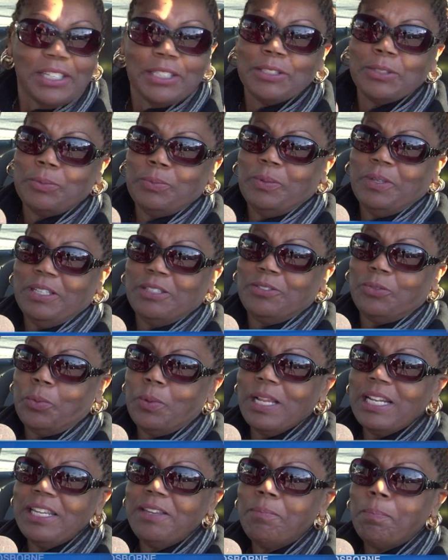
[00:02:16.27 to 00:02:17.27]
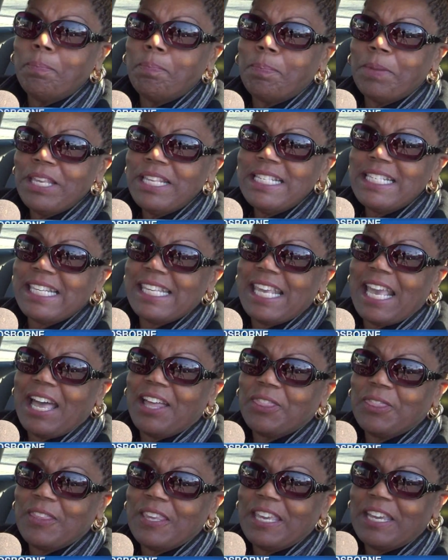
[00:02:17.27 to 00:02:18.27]
It's really busy
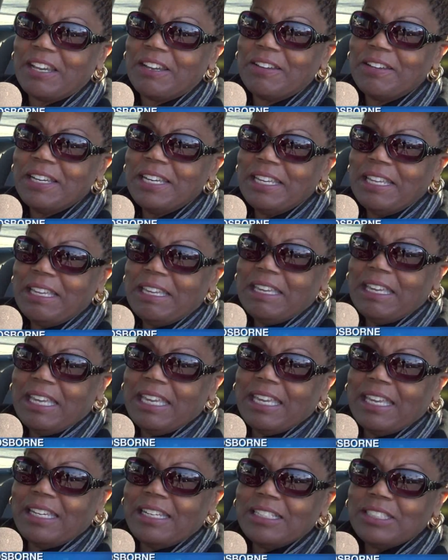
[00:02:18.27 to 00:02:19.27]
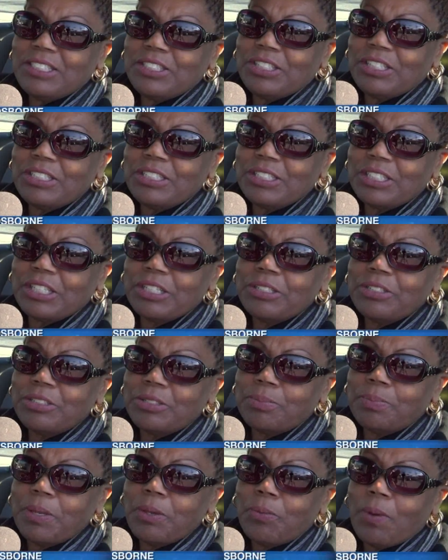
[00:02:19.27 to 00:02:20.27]
out there, and it's just good
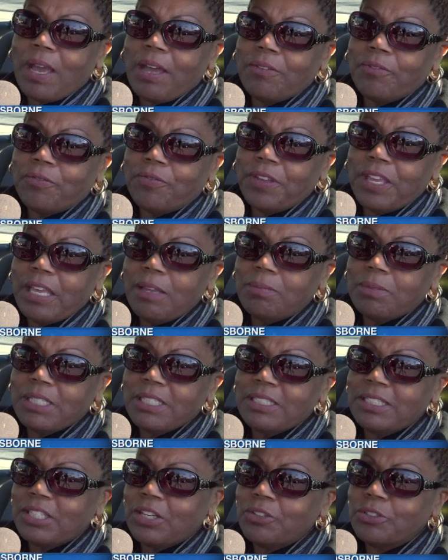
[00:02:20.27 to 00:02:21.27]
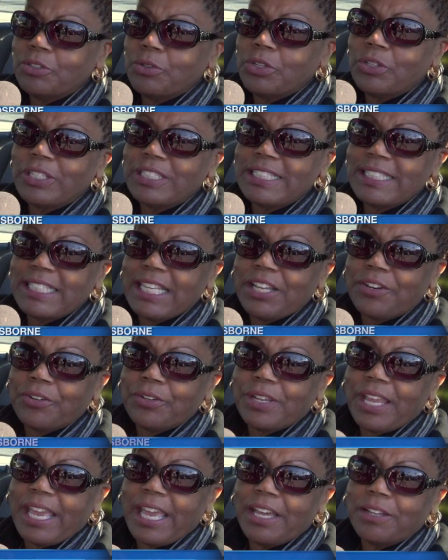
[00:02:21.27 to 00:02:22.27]
to be around family so you can settle
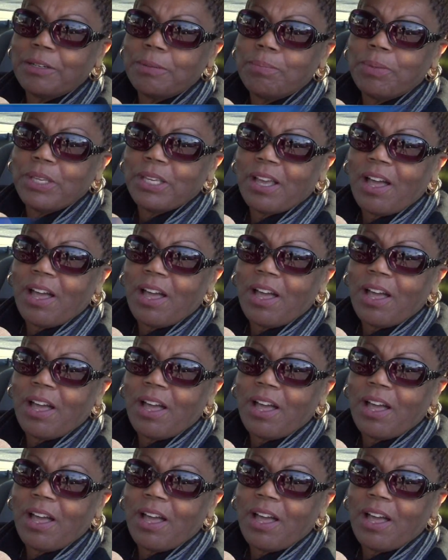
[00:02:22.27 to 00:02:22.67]
down and be